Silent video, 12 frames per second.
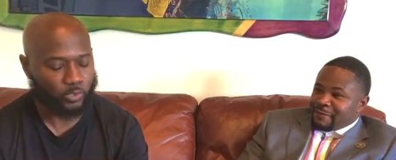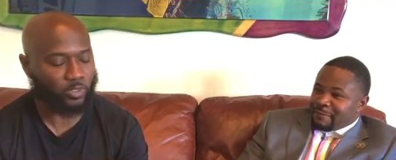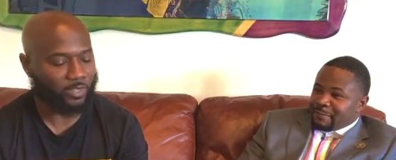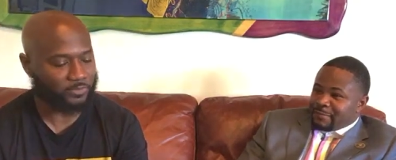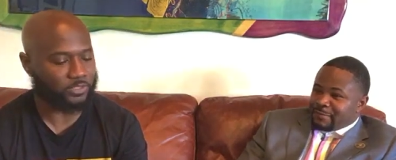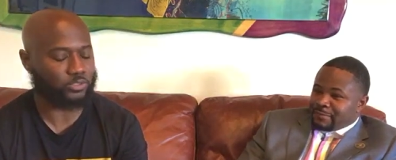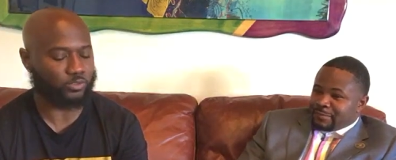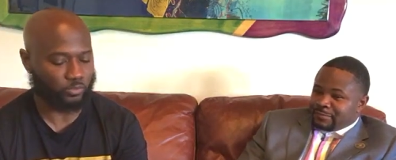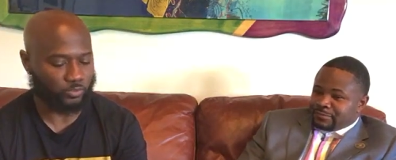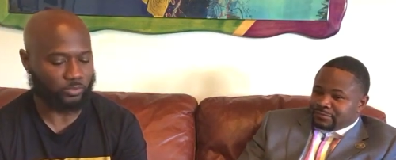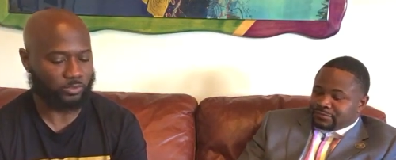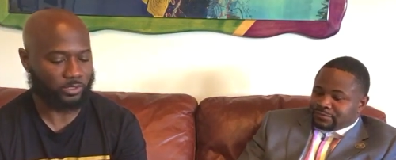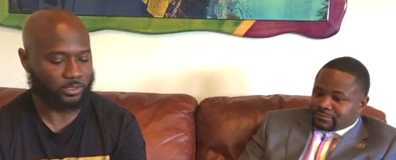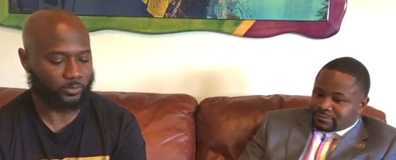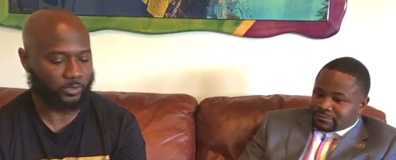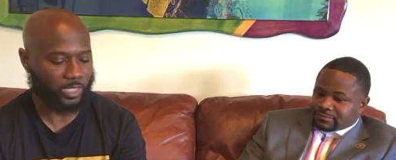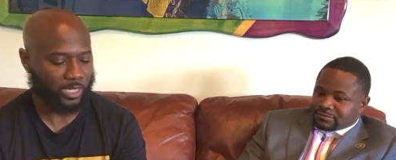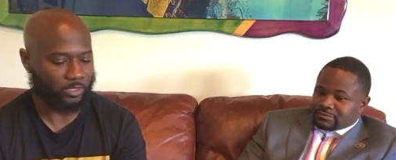Speaker 1: you went out to school, because
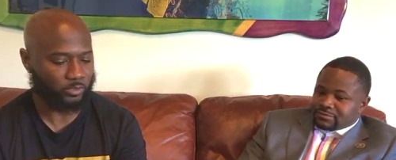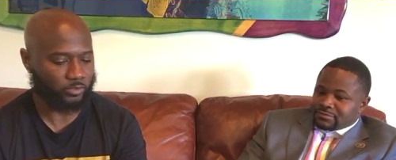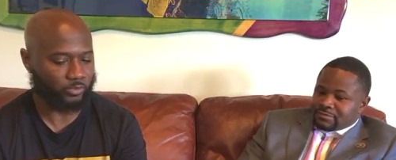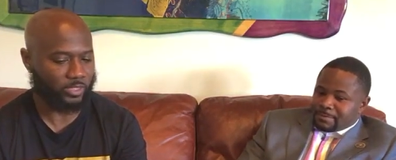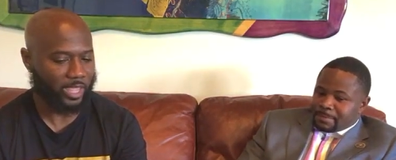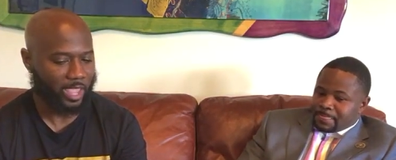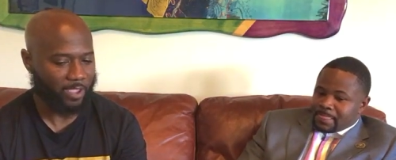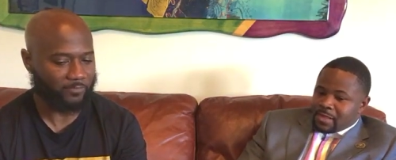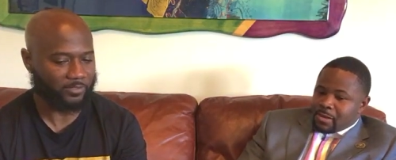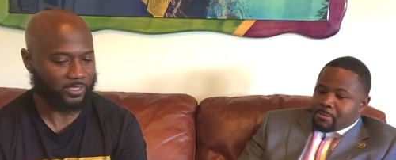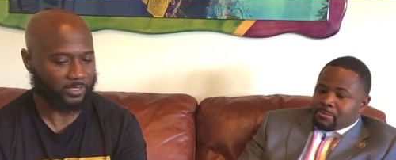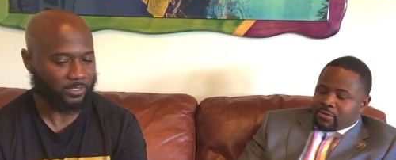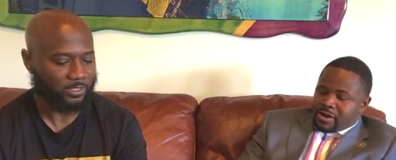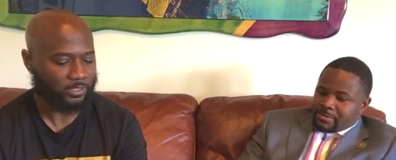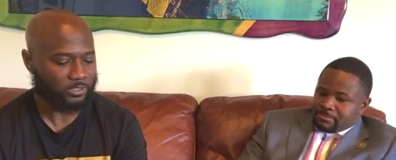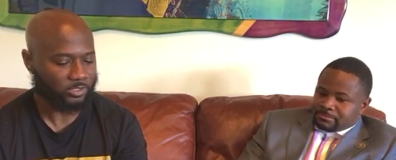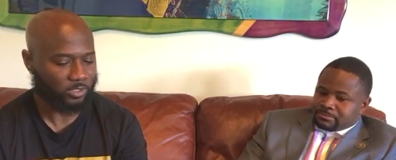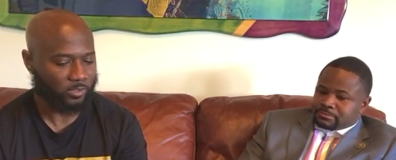I know you were an athlete, right?
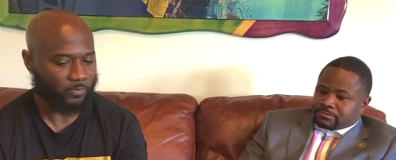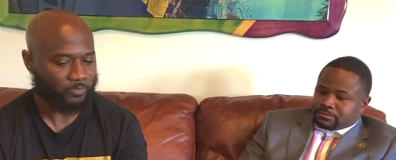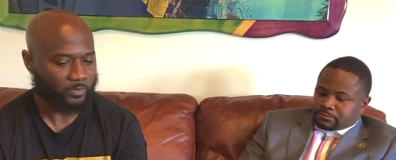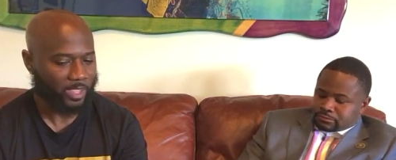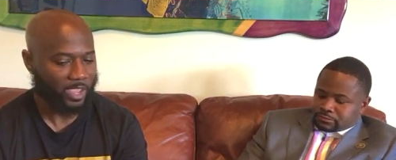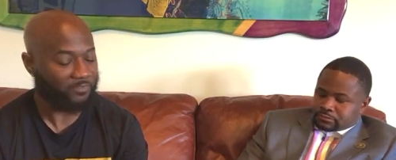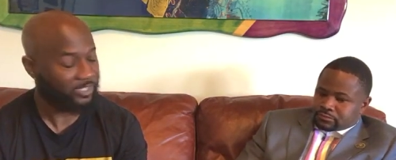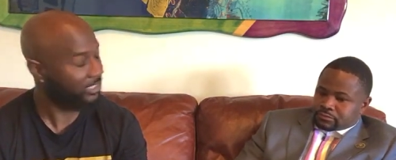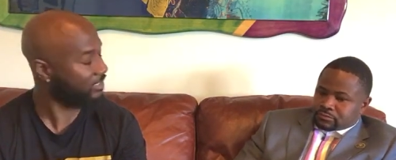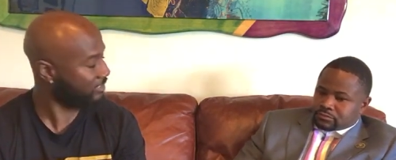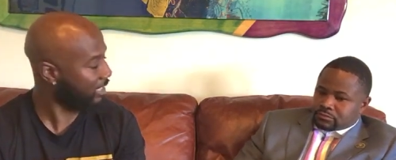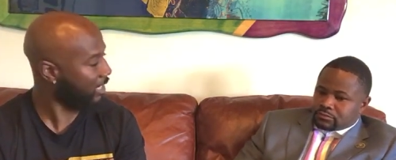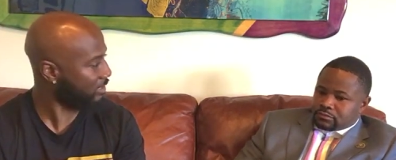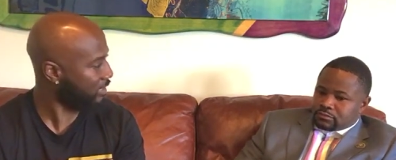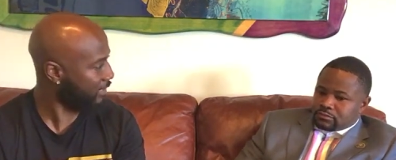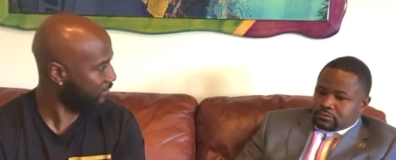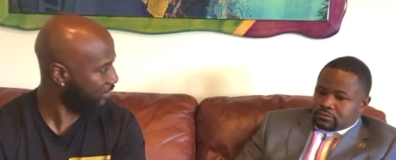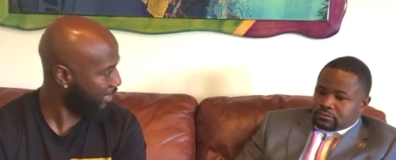So athletics kind of
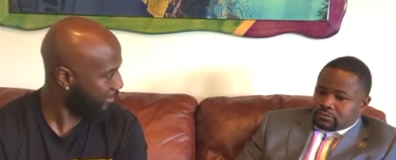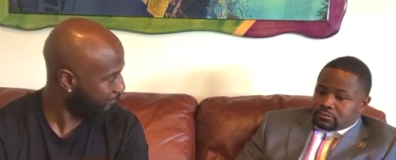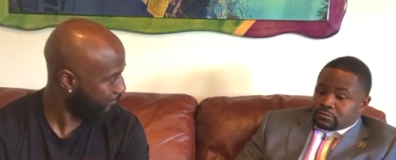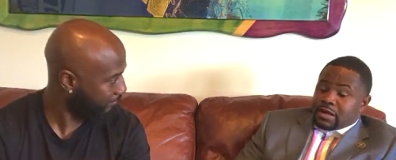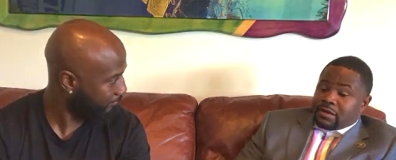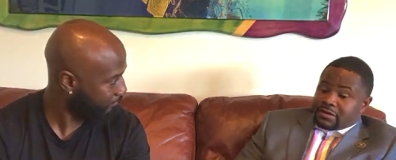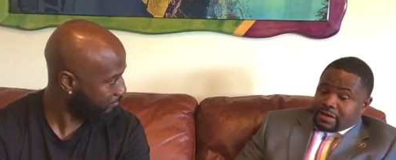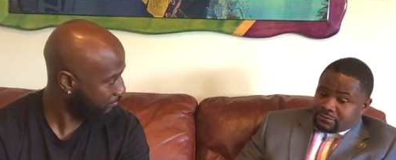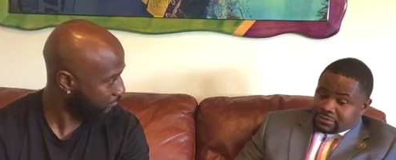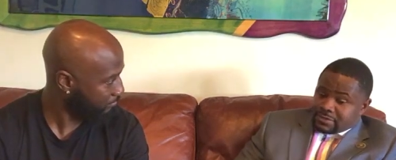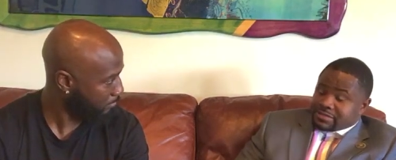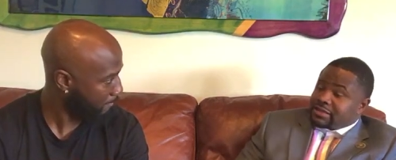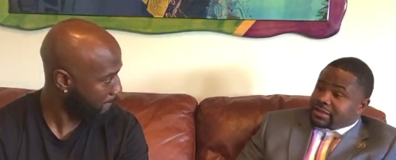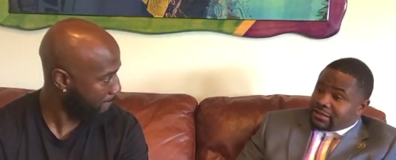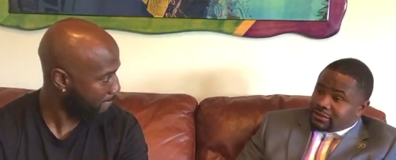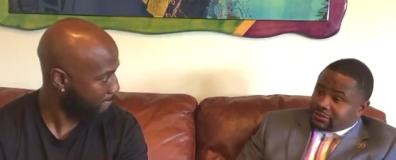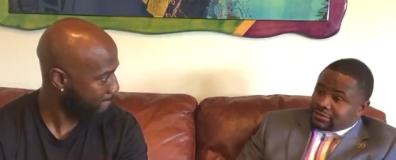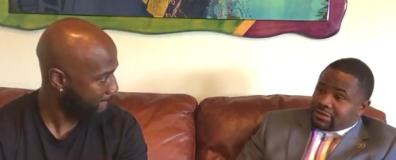saved your life. That was my ticket.
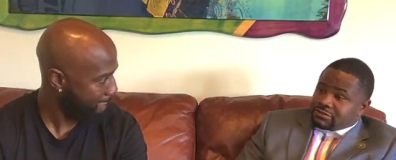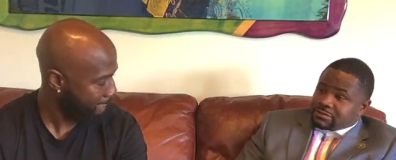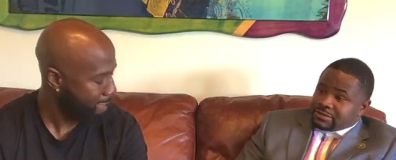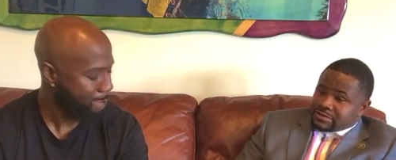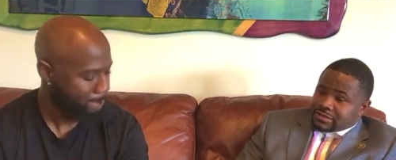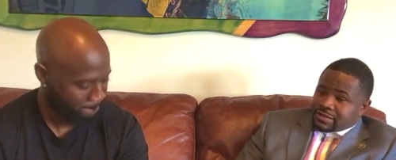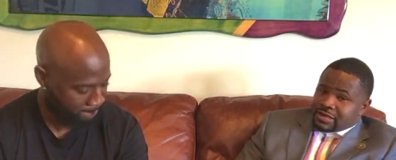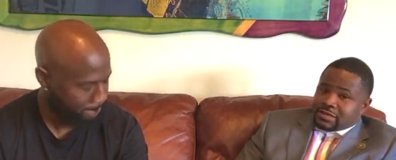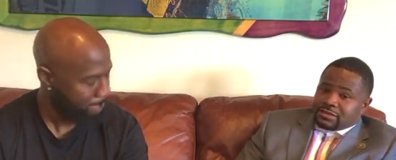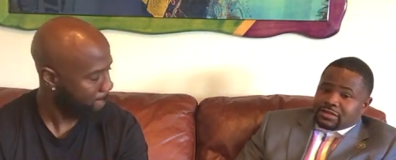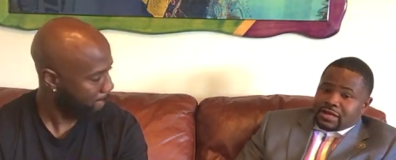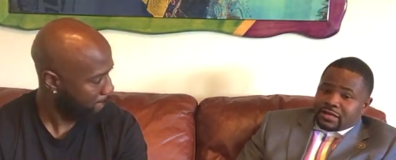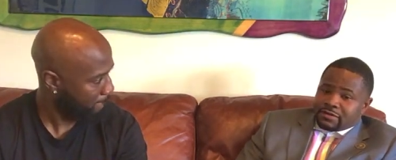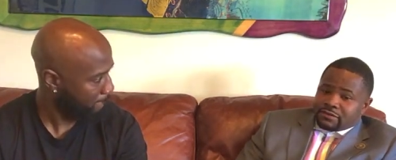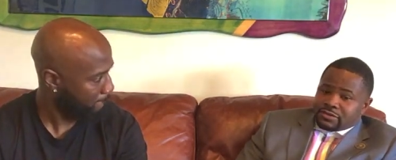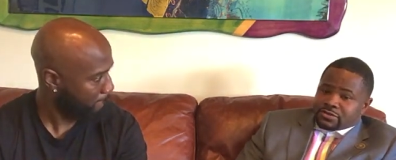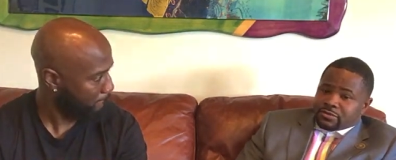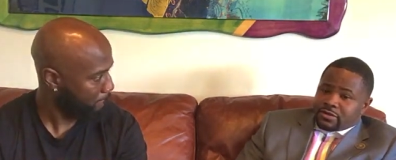
Speaker 2: That was my ticket out of
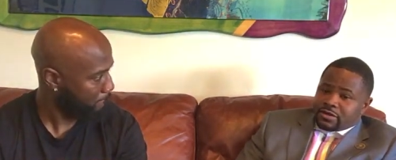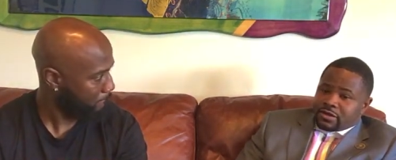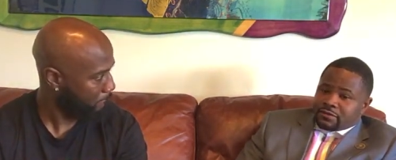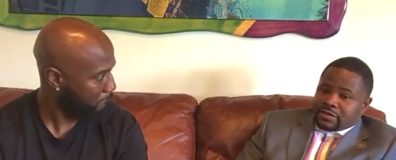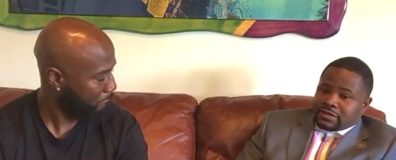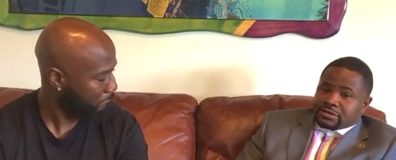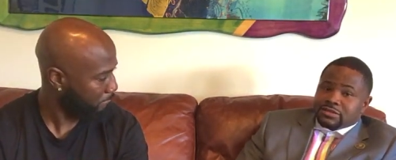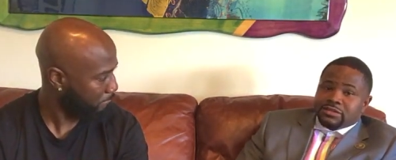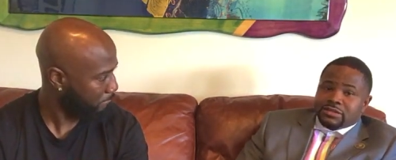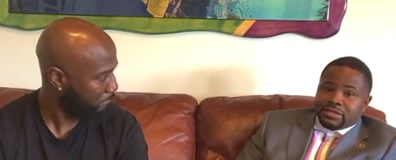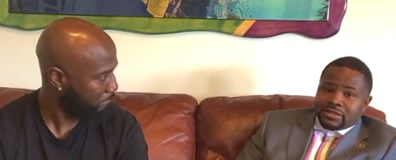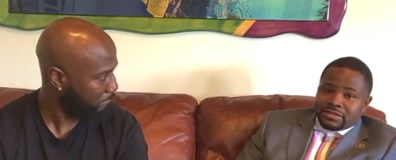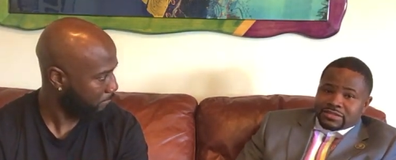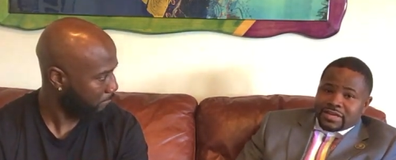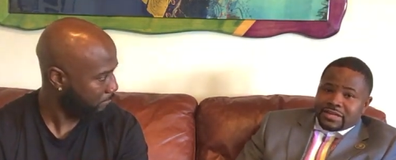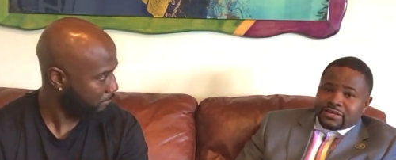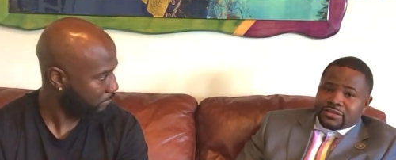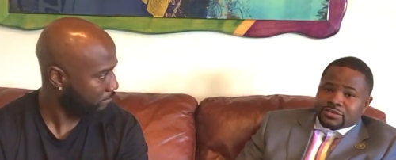Detroit, out the hood in the east
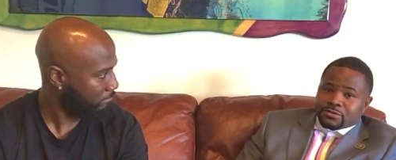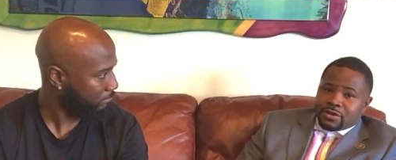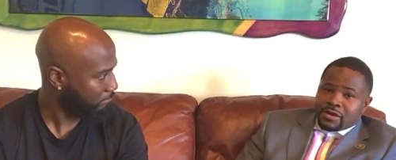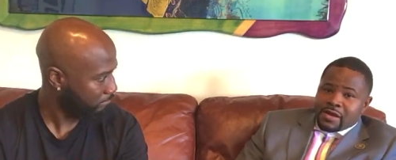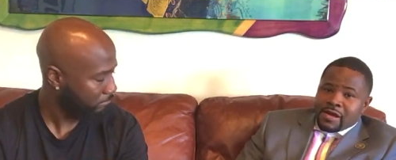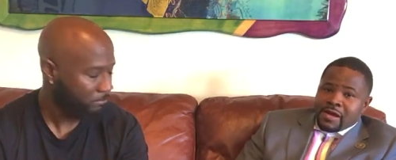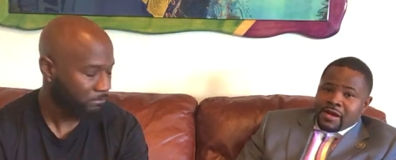side of Detroit.